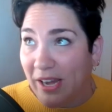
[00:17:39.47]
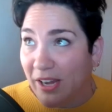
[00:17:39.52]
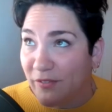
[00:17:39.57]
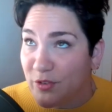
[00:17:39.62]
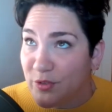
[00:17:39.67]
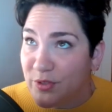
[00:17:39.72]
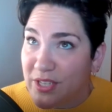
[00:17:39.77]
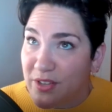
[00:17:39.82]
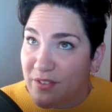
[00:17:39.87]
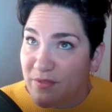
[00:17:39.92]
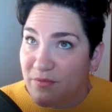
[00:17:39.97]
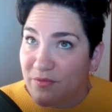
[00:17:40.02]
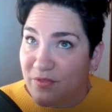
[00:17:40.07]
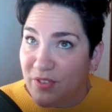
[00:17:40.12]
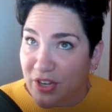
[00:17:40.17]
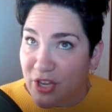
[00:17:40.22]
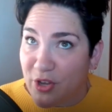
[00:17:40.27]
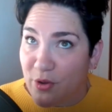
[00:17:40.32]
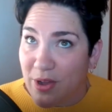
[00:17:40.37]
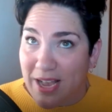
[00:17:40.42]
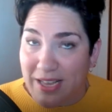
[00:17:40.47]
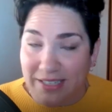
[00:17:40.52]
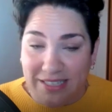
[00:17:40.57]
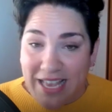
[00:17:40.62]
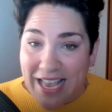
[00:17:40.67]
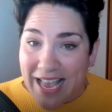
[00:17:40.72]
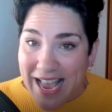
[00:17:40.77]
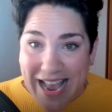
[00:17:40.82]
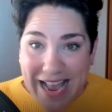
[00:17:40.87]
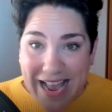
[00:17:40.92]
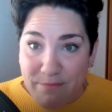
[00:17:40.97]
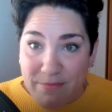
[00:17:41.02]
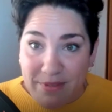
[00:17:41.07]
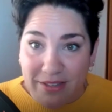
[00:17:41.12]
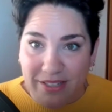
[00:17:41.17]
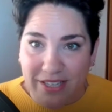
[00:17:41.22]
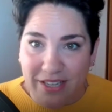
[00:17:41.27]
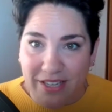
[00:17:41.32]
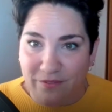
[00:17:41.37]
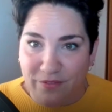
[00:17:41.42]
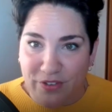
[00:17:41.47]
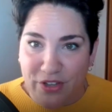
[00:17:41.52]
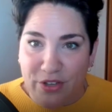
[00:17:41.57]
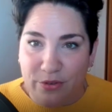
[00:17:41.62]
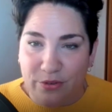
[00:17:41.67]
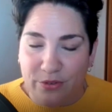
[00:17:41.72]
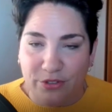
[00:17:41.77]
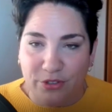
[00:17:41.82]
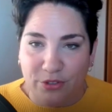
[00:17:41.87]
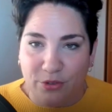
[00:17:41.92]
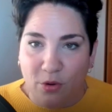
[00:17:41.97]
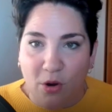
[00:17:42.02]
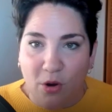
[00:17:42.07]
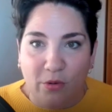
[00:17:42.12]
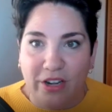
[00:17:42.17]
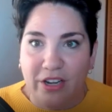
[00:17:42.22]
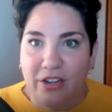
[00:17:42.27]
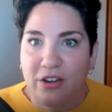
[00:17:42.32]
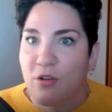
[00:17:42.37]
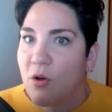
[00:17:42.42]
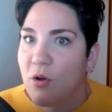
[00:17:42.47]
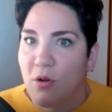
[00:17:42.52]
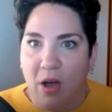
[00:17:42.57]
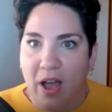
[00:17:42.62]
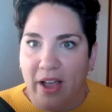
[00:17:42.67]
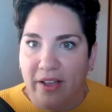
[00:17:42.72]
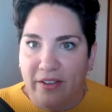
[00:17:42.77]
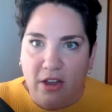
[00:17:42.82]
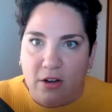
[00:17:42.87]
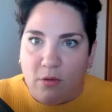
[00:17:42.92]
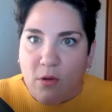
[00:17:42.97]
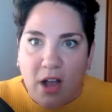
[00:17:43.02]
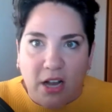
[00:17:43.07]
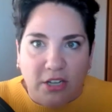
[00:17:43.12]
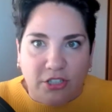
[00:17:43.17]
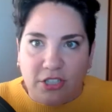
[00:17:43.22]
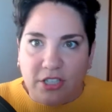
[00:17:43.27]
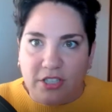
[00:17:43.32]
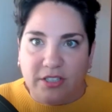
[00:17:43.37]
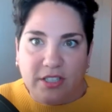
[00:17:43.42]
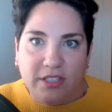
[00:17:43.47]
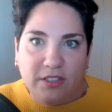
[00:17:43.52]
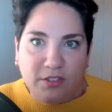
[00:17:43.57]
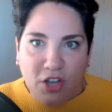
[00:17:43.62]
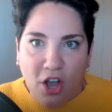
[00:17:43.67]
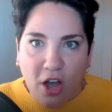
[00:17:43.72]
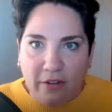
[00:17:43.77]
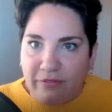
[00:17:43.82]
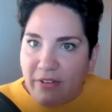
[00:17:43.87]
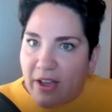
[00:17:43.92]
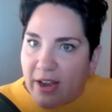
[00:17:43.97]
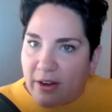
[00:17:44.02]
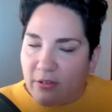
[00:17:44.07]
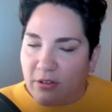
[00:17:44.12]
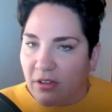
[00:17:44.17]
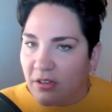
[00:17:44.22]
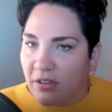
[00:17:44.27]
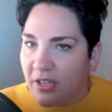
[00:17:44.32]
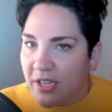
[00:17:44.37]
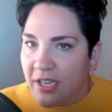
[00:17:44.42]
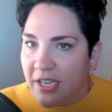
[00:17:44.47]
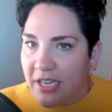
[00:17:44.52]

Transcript: If you see a video has 8 million views, you already know, oh, I got to watch this. It's gone viral.